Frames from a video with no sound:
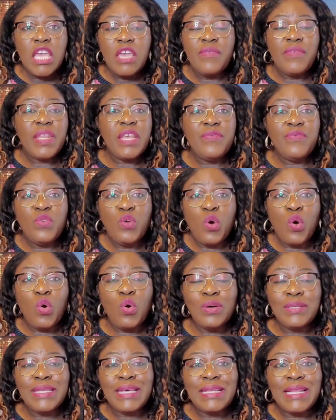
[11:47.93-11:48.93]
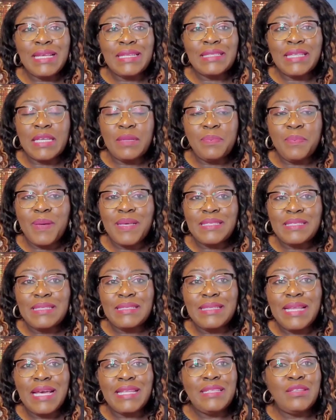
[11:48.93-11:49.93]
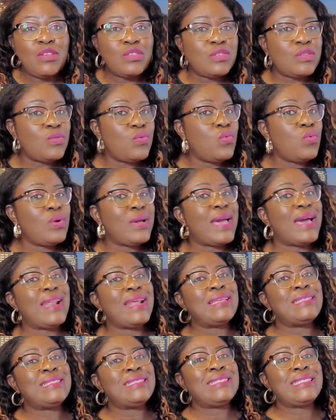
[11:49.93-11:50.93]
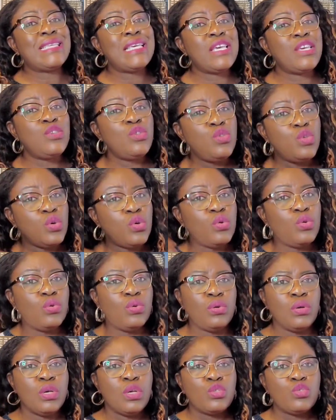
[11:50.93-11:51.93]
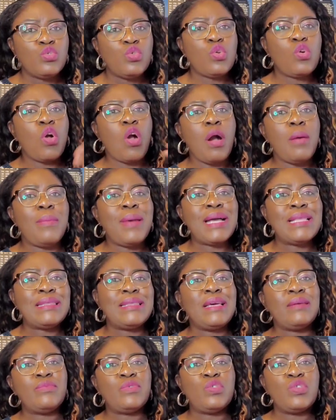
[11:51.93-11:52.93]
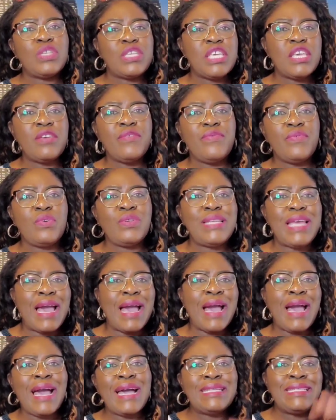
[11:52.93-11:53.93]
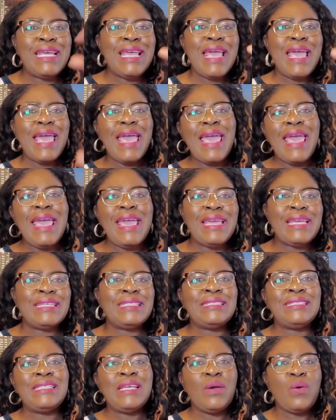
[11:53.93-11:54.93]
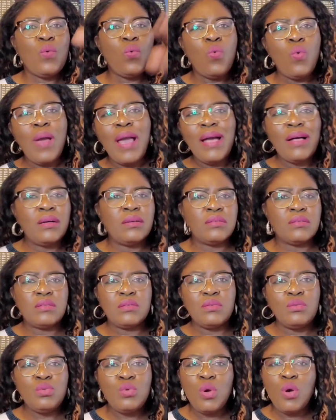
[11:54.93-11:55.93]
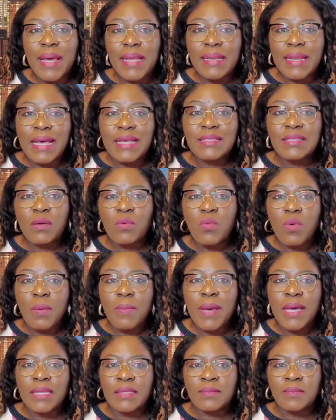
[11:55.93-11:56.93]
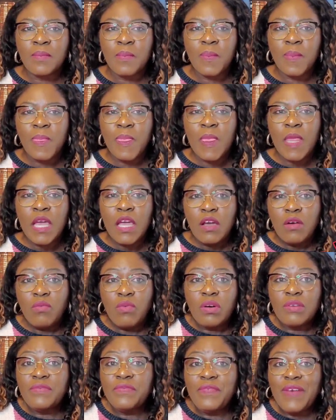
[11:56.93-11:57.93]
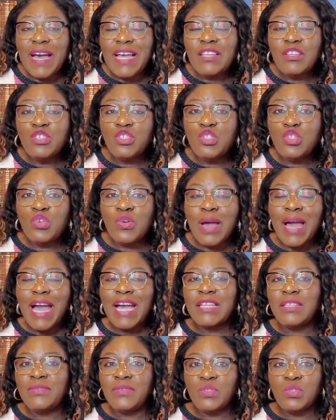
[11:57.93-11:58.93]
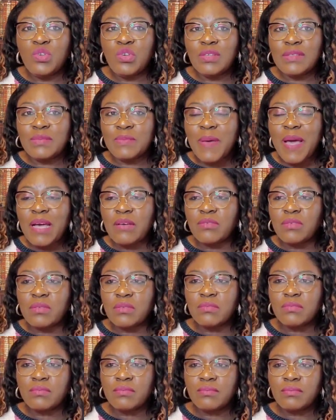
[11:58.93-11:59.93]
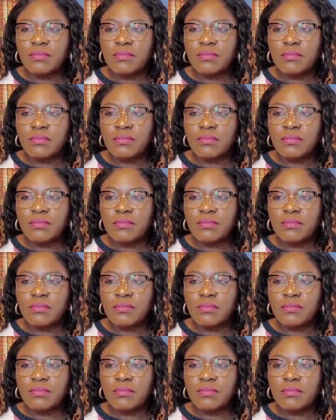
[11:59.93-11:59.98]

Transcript: Even if you're older than that person, that doesn't guarantee you to command them to give you their hard-earned wealth. Woman, as a woman, what value do you add to your spouse?